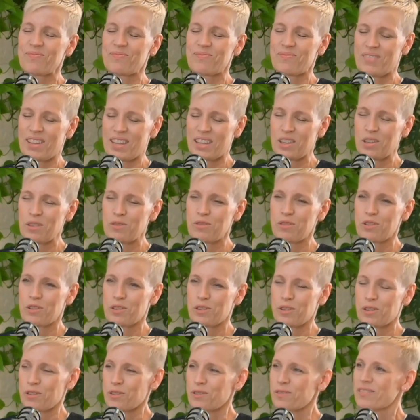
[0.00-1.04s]
Thank you for
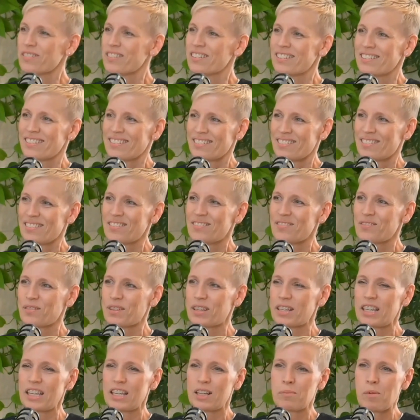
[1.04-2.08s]
her. We
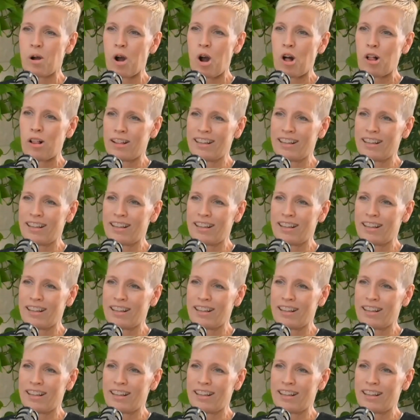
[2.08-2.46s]
need them all.